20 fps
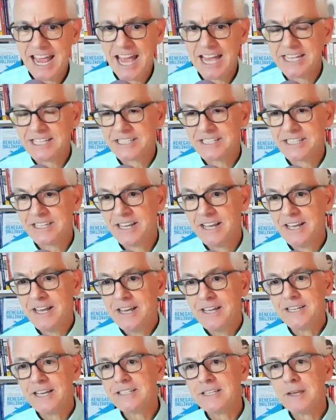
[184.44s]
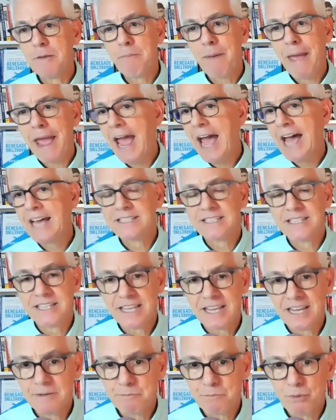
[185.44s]
test? Does it pass
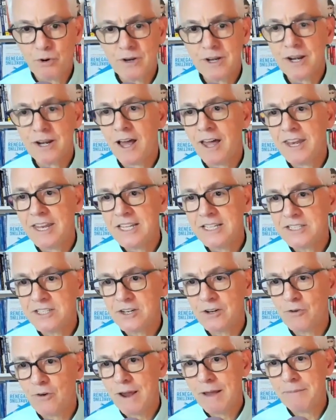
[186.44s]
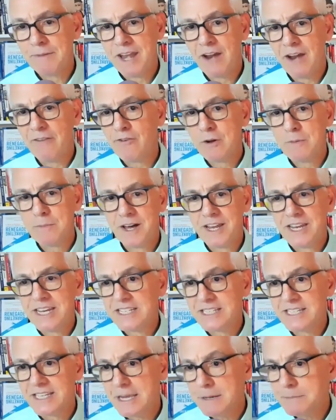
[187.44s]
the put it on Instagram and
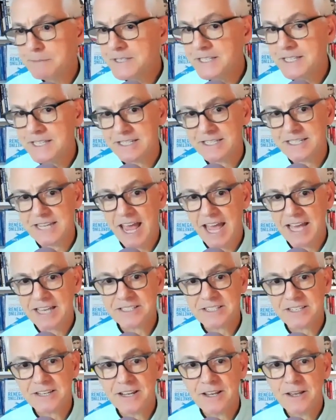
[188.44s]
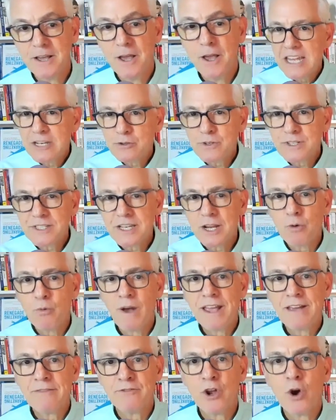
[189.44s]
everybody skips it test? Interesting
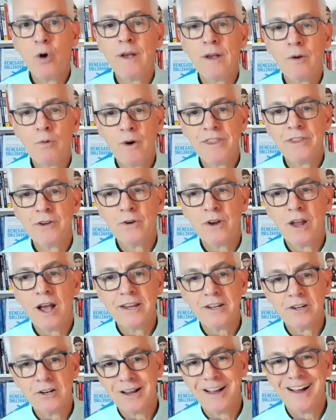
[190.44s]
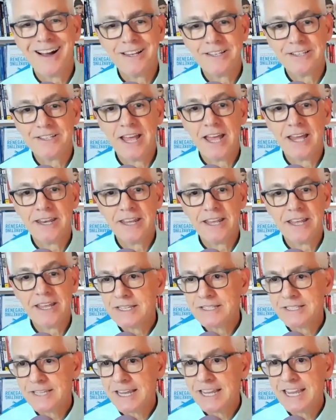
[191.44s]
way of knowing whether or not your content
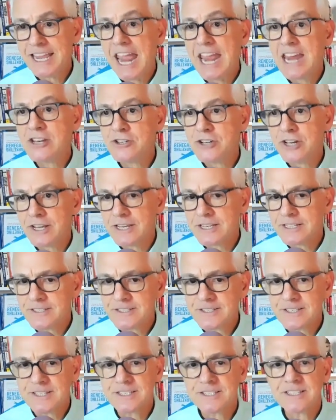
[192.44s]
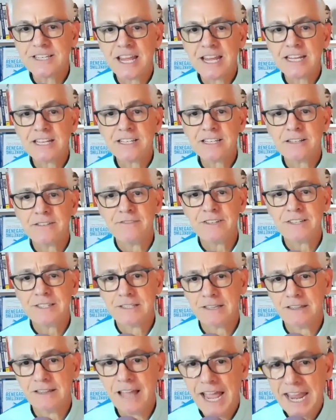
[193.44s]
is engaging, is distinctive,
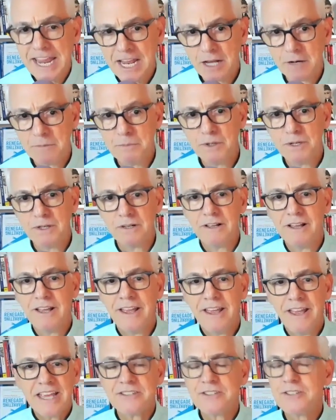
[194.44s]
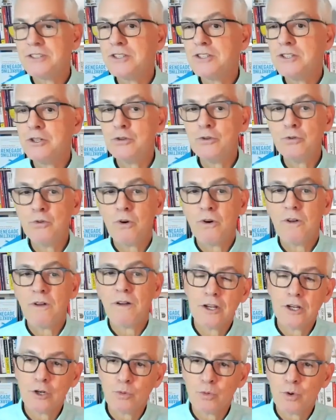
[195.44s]
is likable. Is do
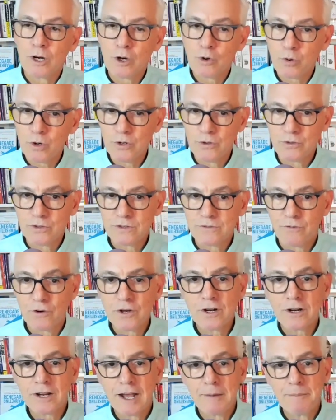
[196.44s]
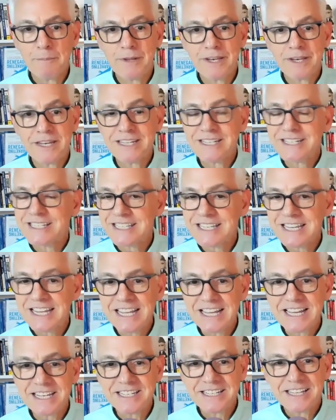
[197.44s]
your recruits for your company
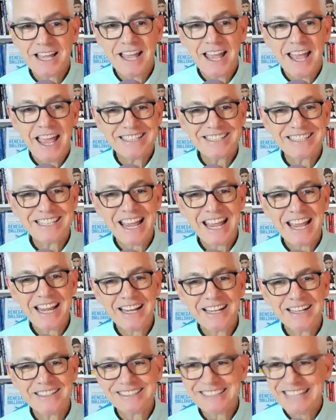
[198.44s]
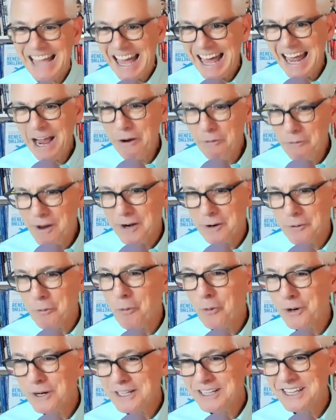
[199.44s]
see it and say, God, I don't want to
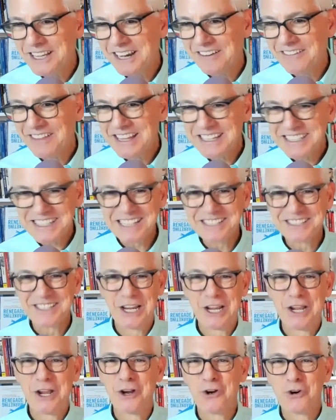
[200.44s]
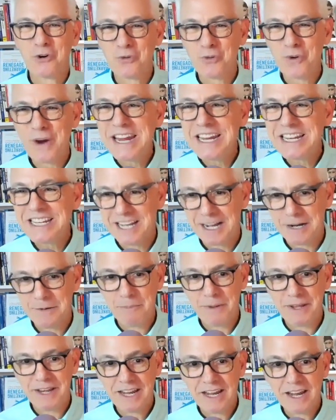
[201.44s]
work there. That sounds like a great
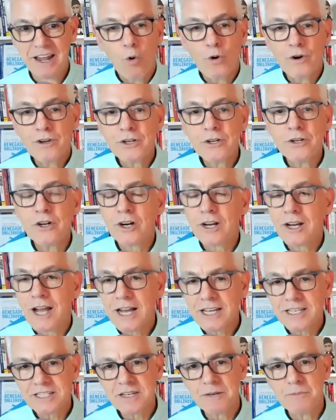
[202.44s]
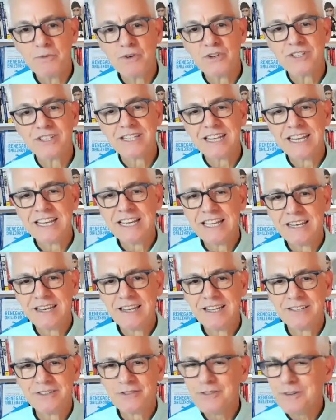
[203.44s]
company. Or do your customers see it
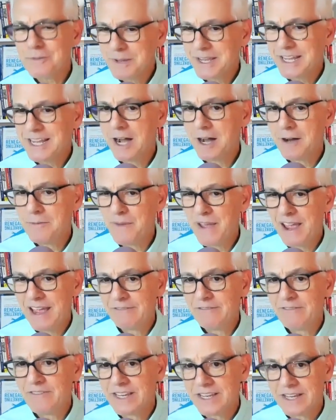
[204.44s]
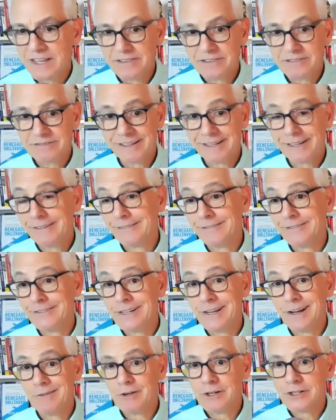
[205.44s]
and sort of become envious? Like,
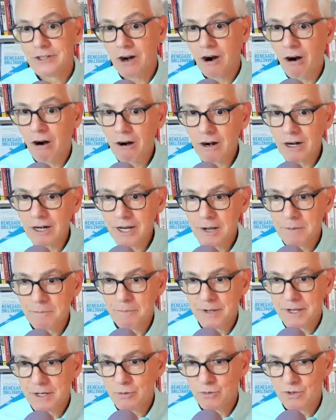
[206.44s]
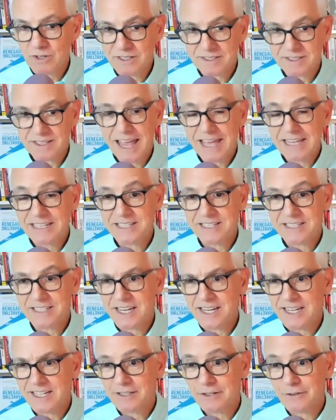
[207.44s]
gee, I wish our company was that
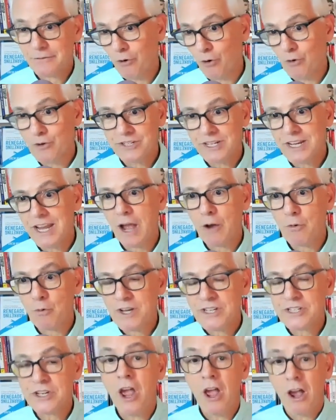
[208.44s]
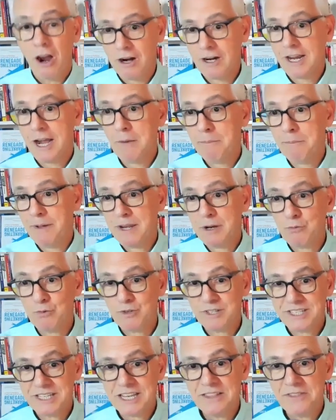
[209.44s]
distinctive. Or gee, I wish our company
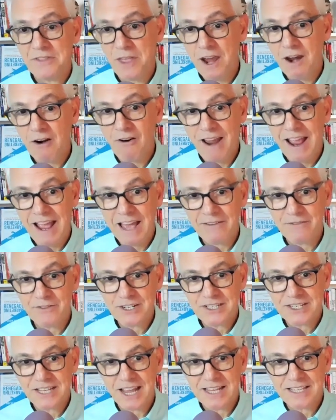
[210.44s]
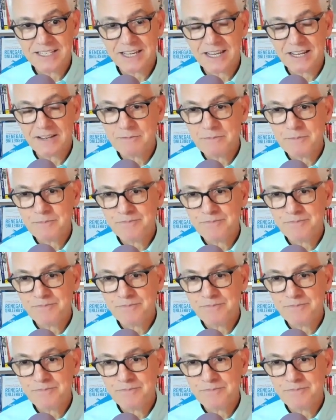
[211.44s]
was in their advertising.